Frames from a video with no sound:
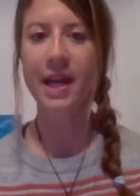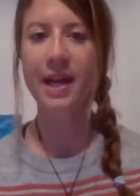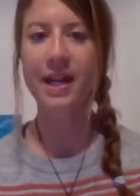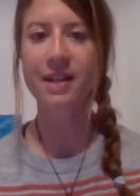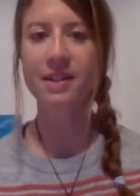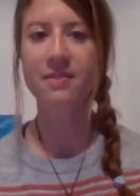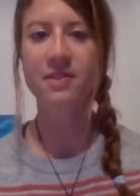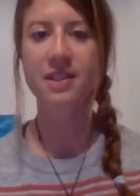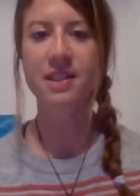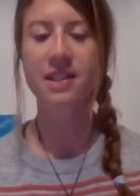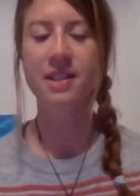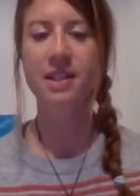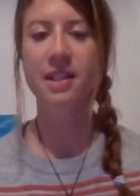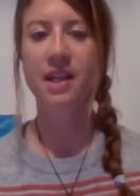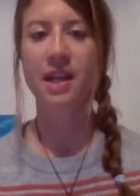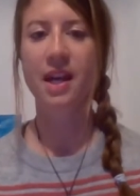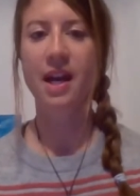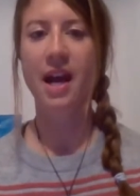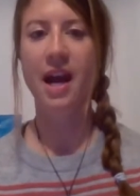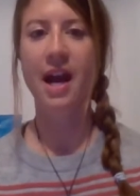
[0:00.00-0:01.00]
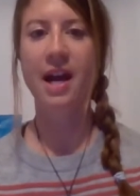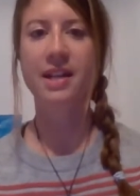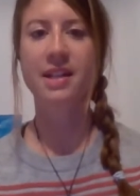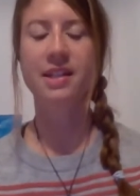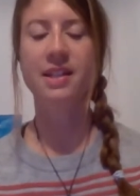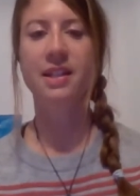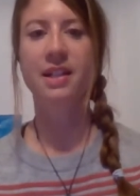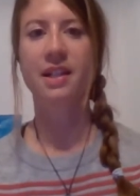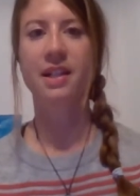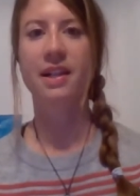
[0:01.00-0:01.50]
caves
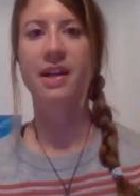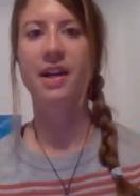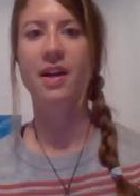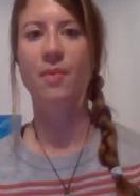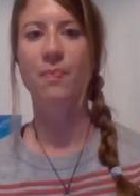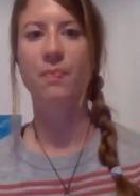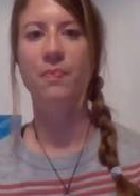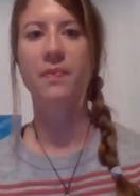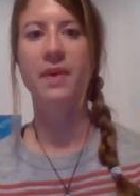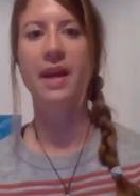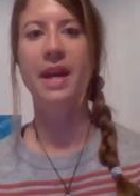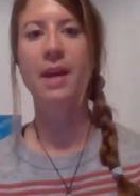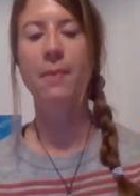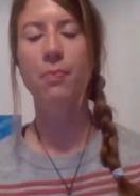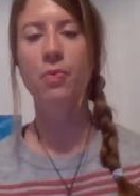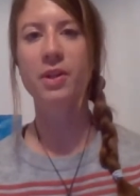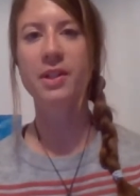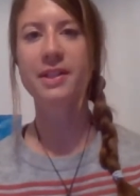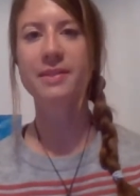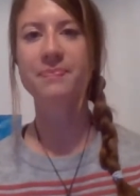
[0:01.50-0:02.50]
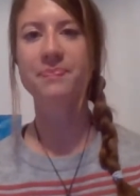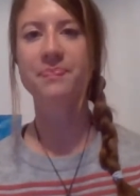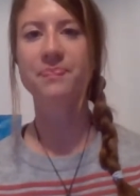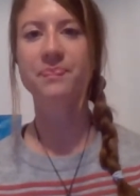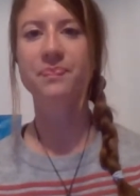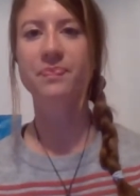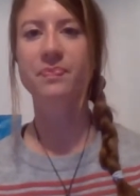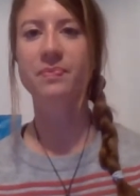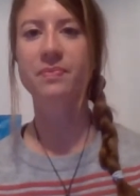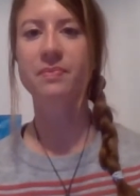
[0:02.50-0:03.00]
until um, april
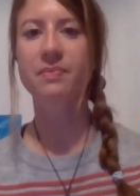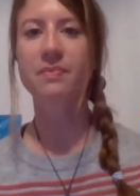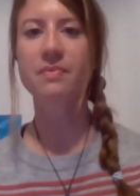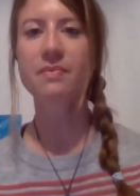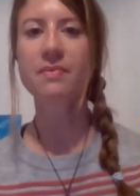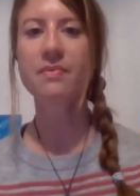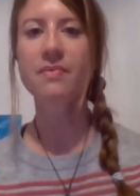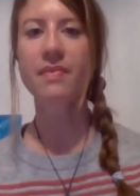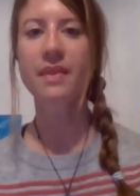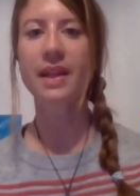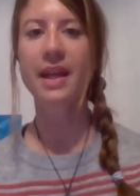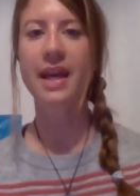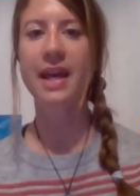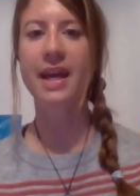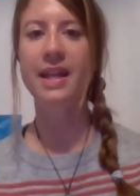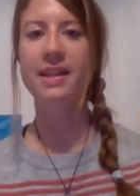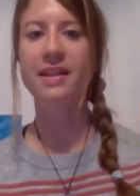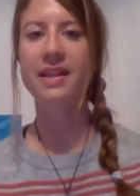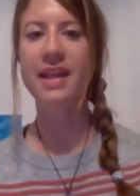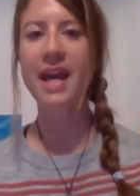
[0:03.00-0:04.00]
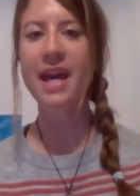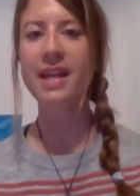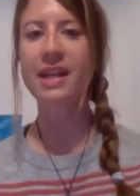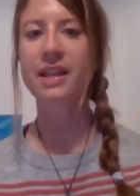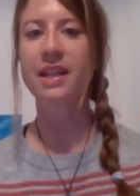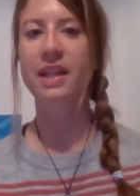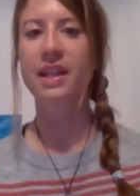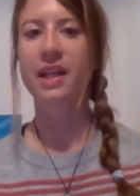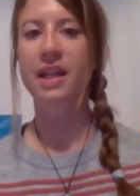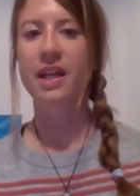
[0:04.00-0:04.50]
and
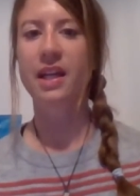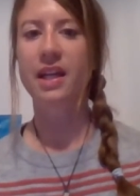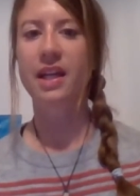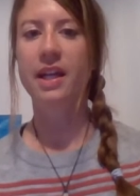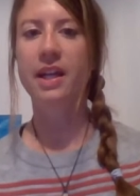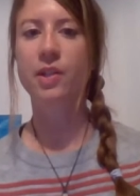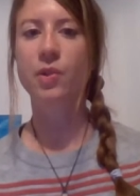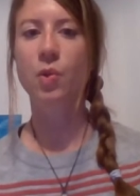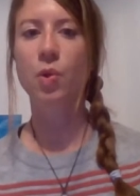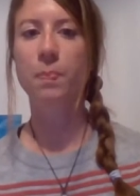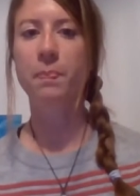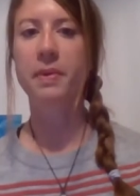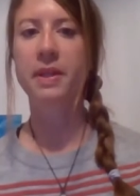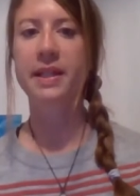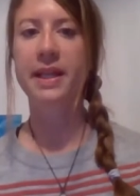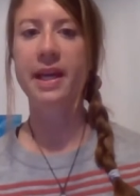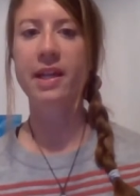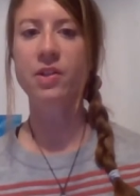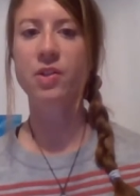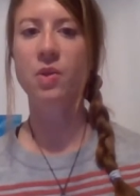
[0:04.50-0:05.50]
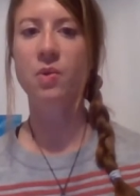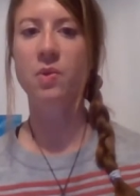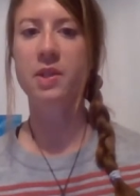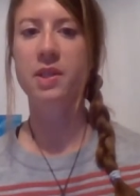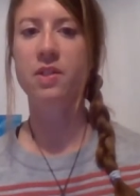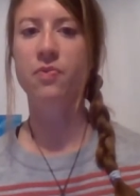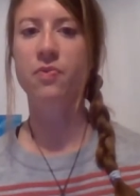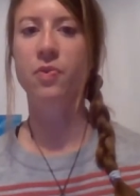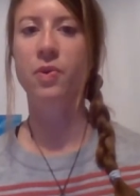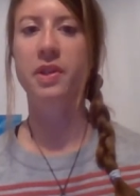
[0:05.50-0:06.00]
then it could be
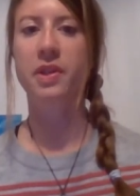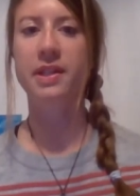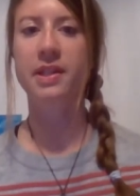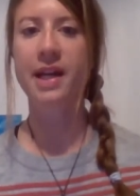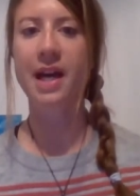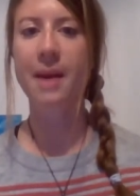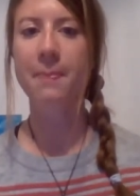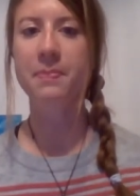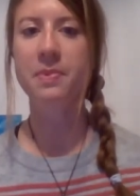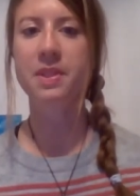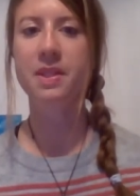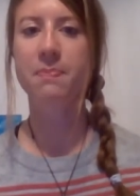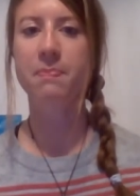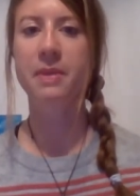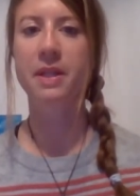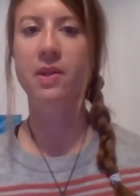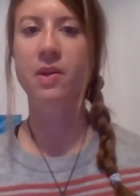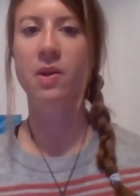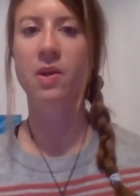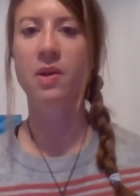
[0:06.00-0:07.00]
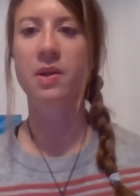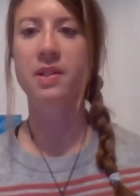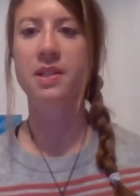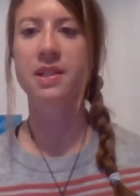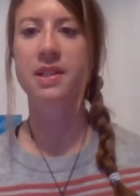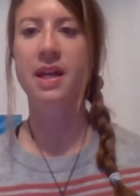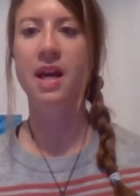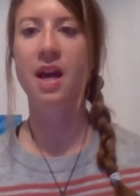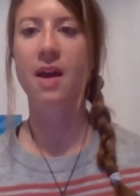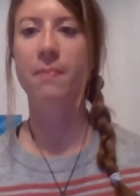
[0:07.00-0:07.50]
dangerous for the cubs
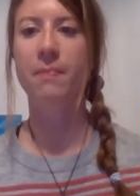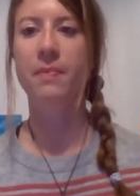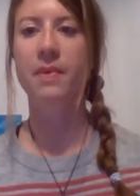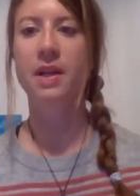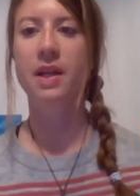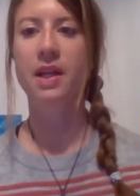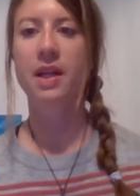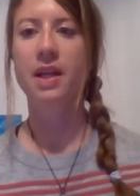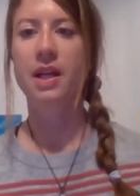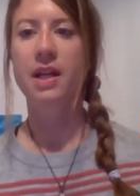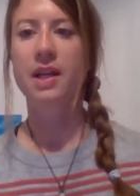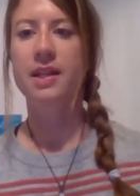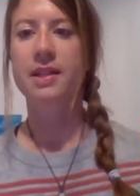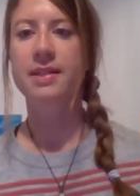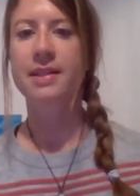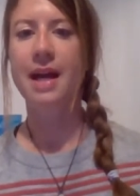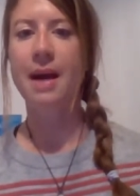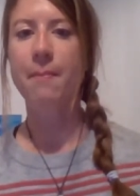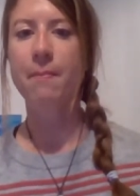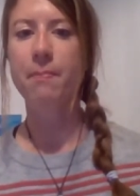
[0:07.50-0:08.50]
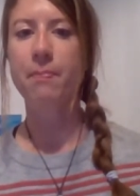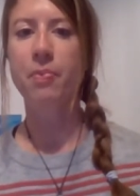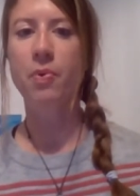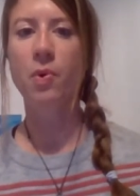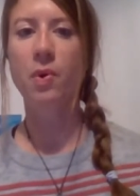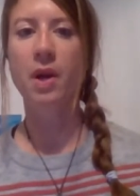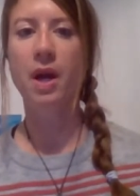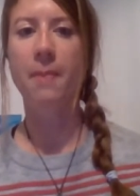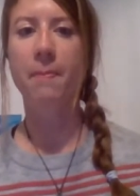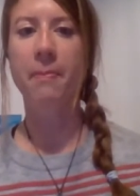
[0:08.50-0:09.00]
because um, some
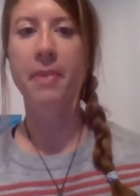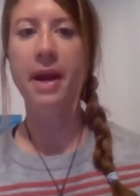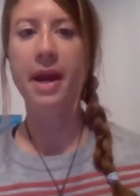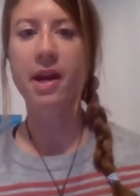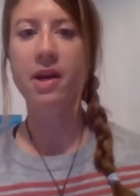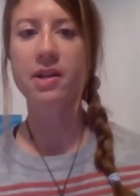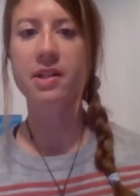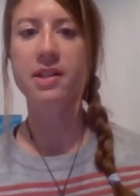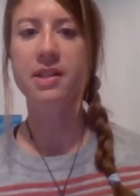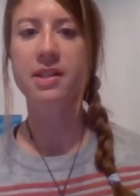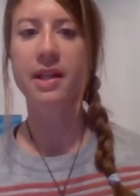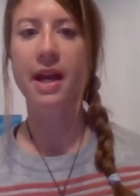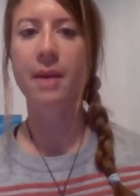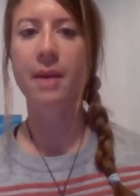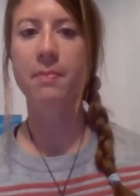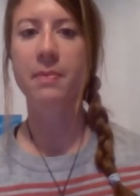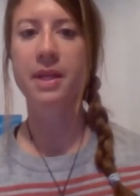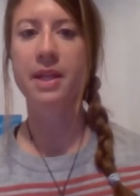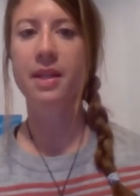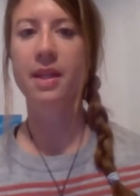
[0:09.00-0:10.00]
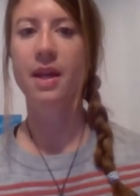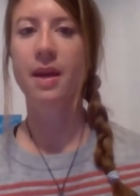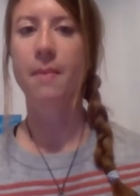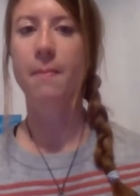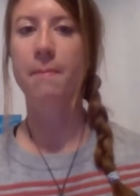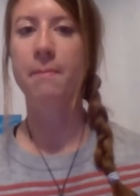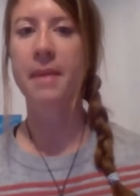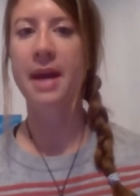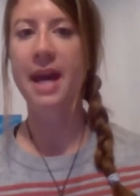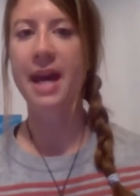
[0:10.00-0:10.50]
polar bears i mean
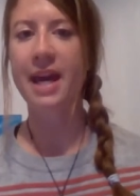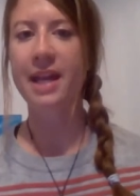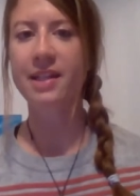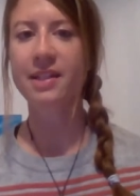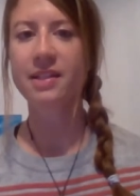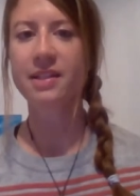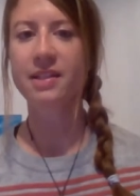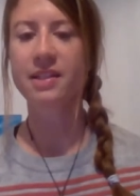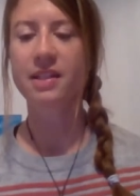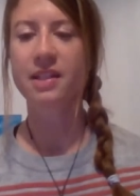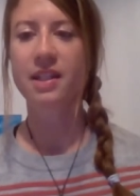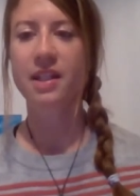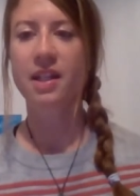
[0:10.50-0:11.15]
men